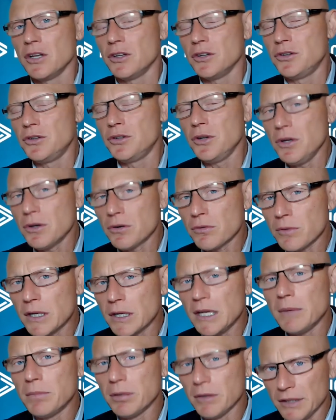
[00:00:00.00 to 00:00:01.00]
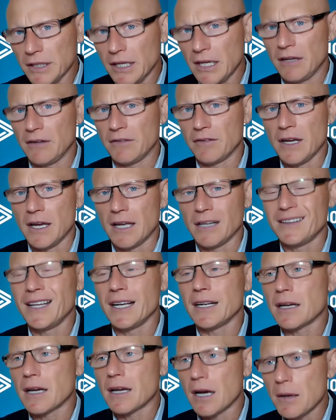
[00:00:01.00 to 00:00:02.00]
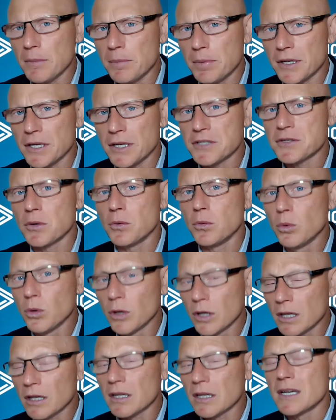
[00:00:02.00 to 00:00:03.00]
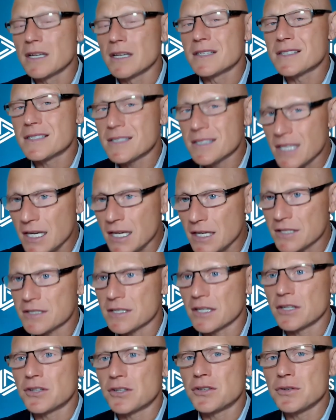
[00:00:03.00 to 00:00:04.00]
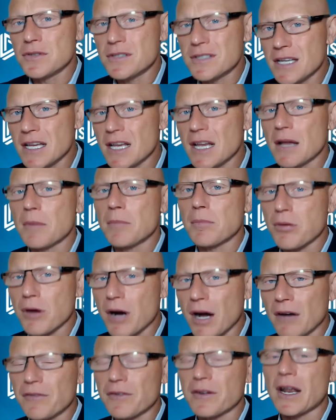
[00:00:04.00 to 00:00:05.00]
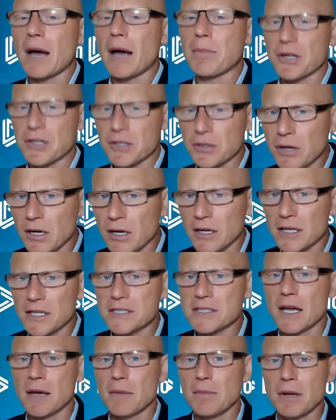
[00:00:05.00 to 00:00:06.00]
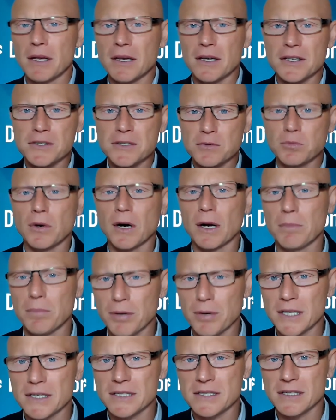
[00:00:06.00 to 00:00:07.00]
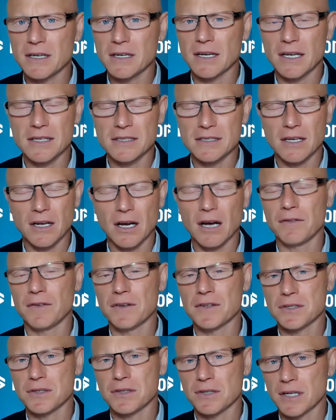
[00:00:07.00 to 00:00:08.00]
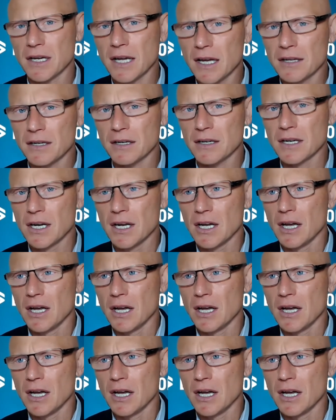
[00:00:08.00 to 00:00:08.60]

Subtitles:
Do you really believe that companies will cease to seek profit opportunities because one president is in office or the other?